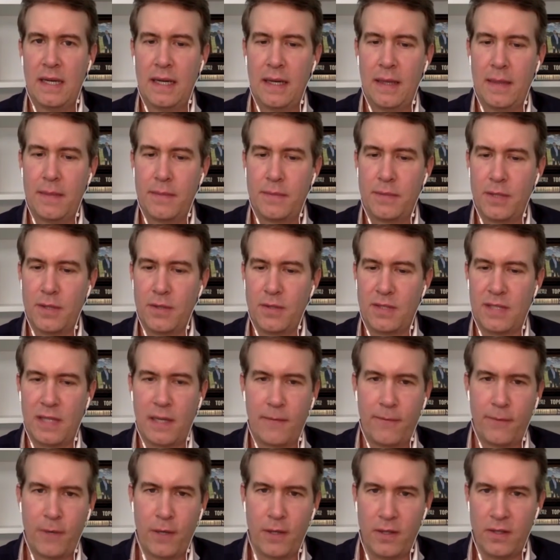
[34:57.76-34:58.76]
So sign
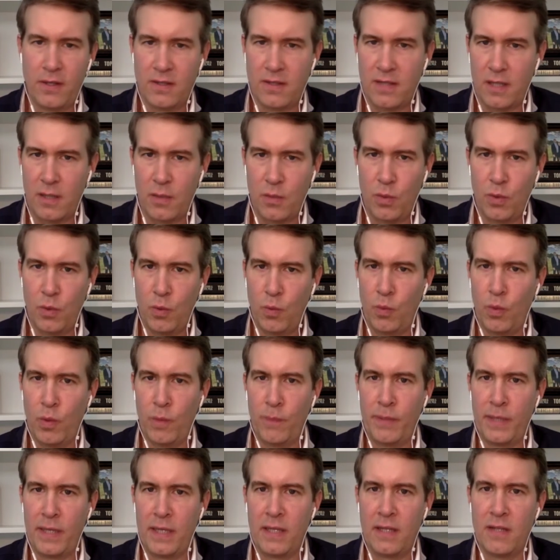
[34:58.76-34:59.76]
up for our newsletter. We'll
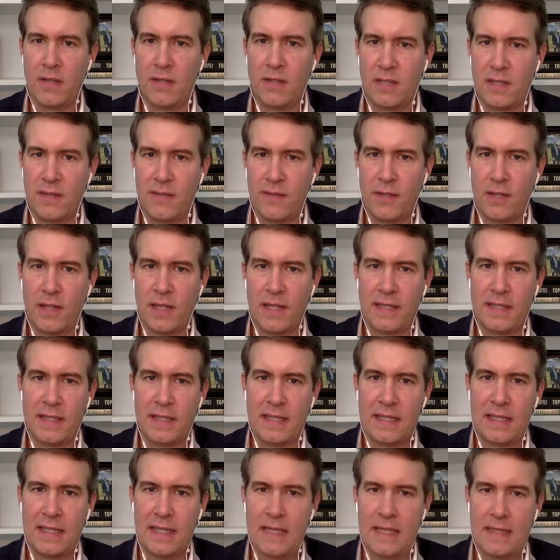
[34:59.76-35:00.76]
ping you, see if you'd like to
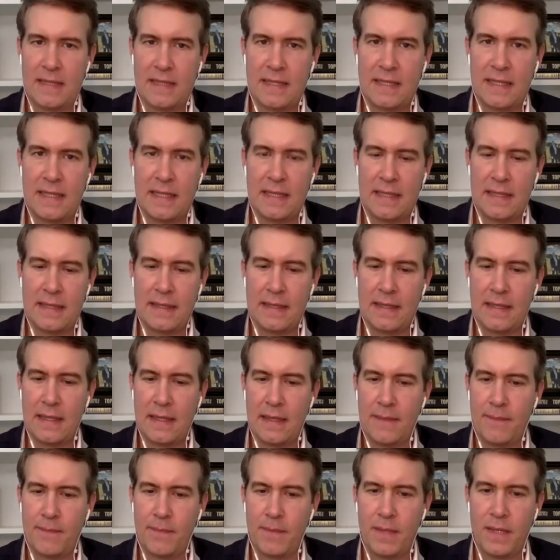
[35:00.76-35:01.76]
connect, and
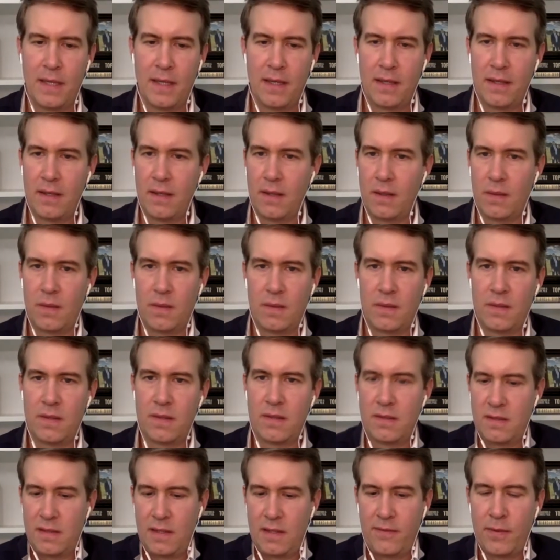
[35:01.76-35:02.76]
you know,
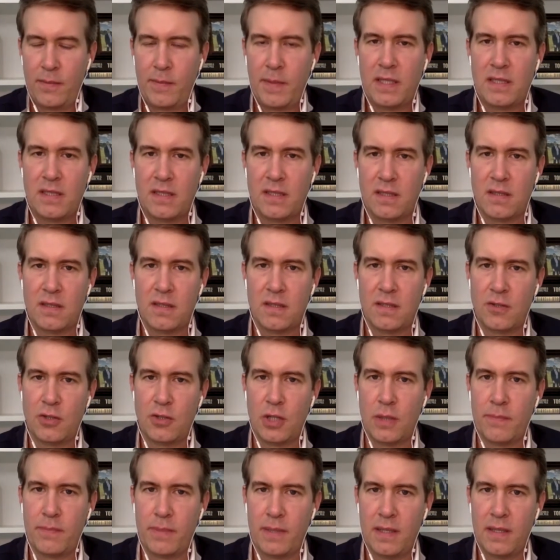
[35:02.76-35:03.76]
just see if it makes sense to
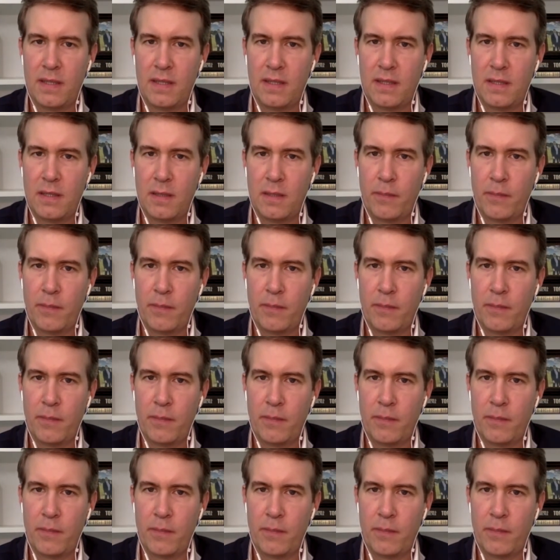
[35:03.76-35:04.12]
jump in and